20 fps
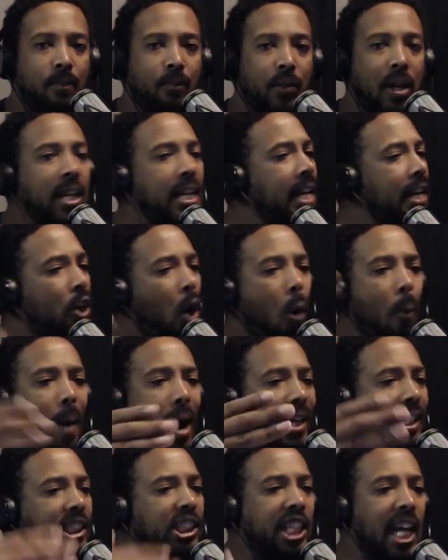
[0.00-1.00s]
And then
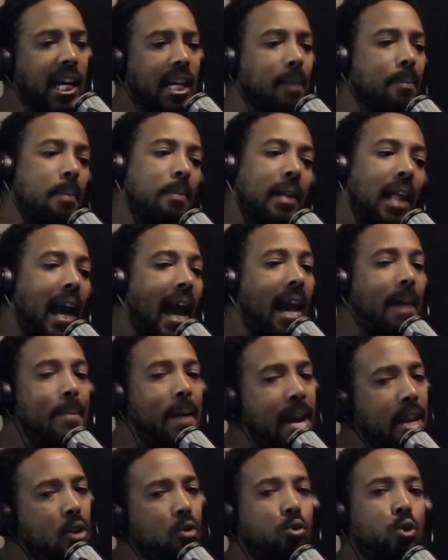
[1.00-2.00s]
nobody check him and be like, hey,
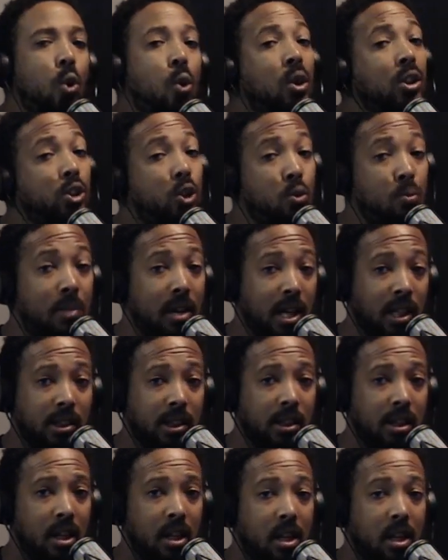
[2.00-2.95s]
man, you doing too much.